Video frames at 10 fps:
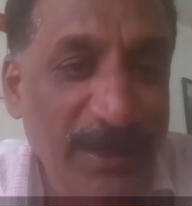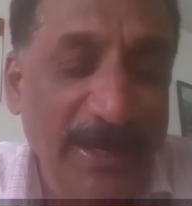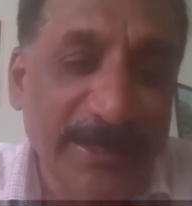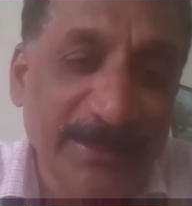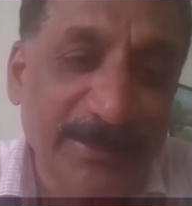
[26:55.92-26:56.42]

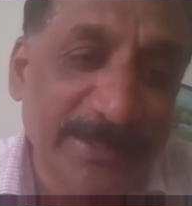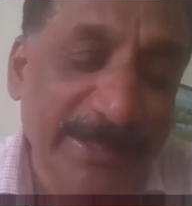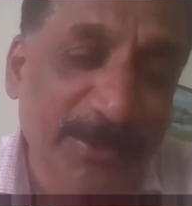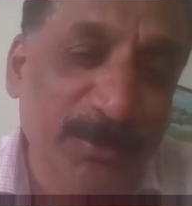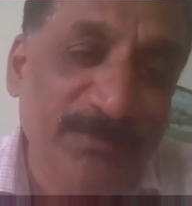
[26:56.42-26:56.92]
and
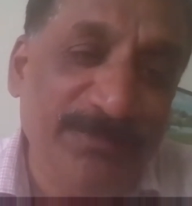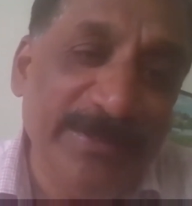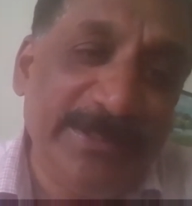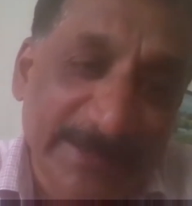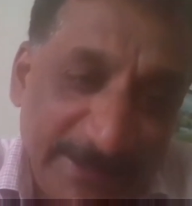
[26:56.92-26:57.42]
try to
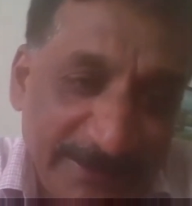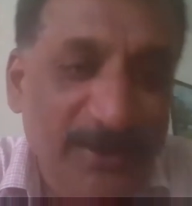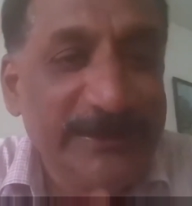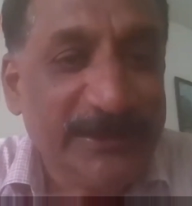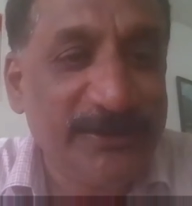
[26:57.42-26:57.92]
fit the
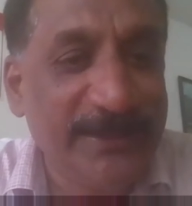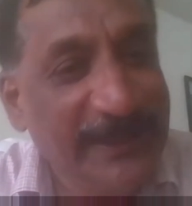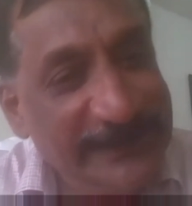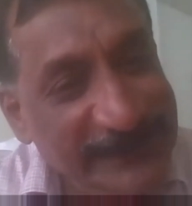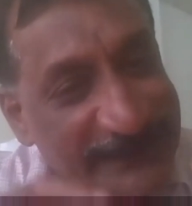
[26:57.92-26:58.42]
technology to
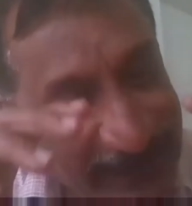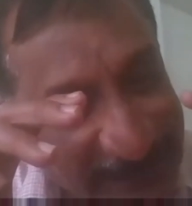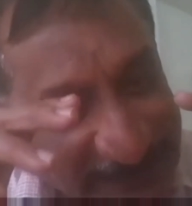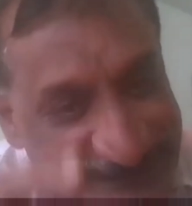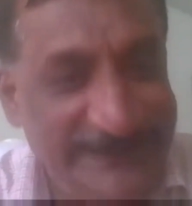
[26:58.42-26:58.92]
that. That's
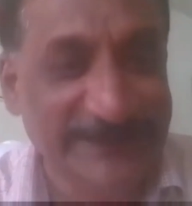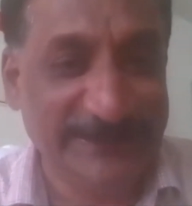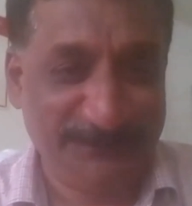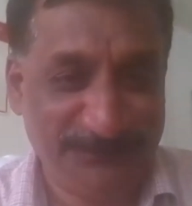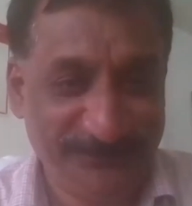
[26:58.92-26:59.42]
actually an
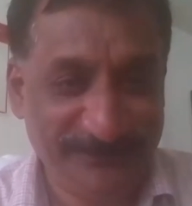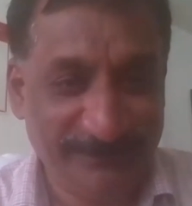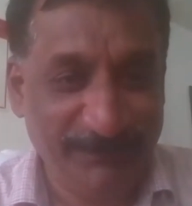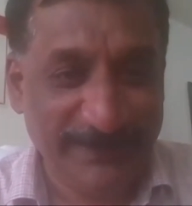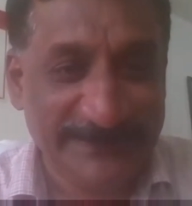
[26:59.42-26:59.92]
insult,
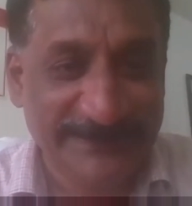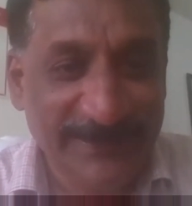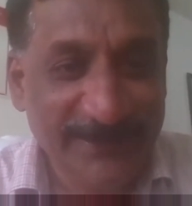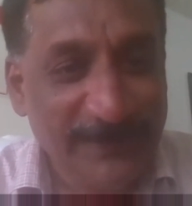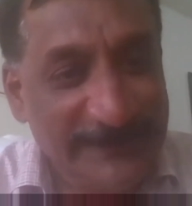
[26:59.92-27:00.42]
because
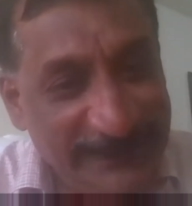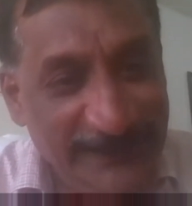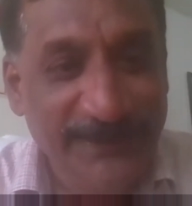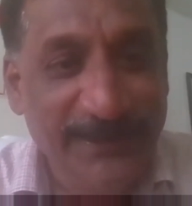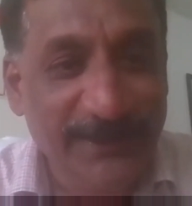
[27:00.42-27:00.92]
you are
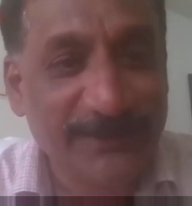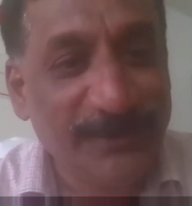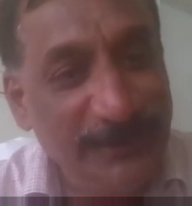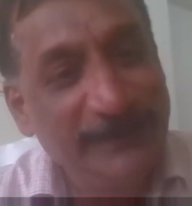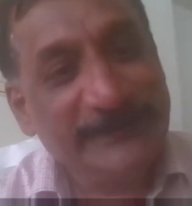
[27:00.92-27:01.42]
insulting a
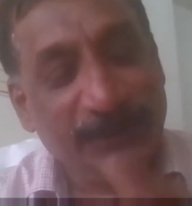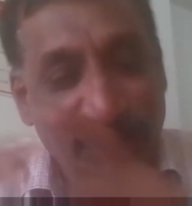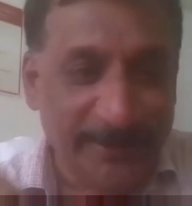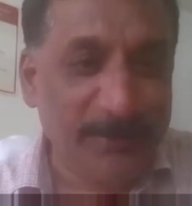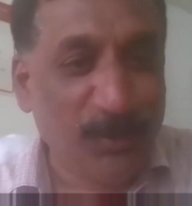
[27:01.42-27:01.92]
technology by
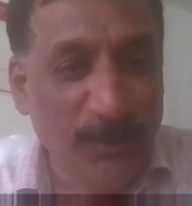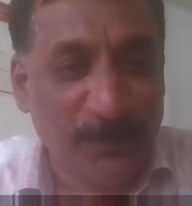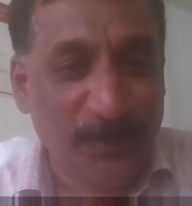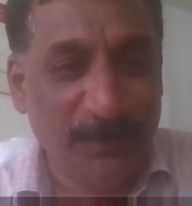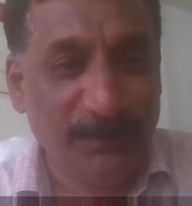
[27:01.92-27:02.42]
solving an old
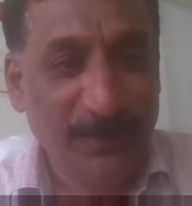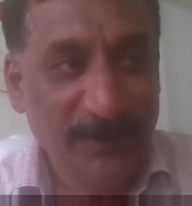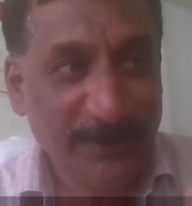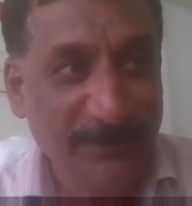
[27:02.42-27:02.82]
problem. The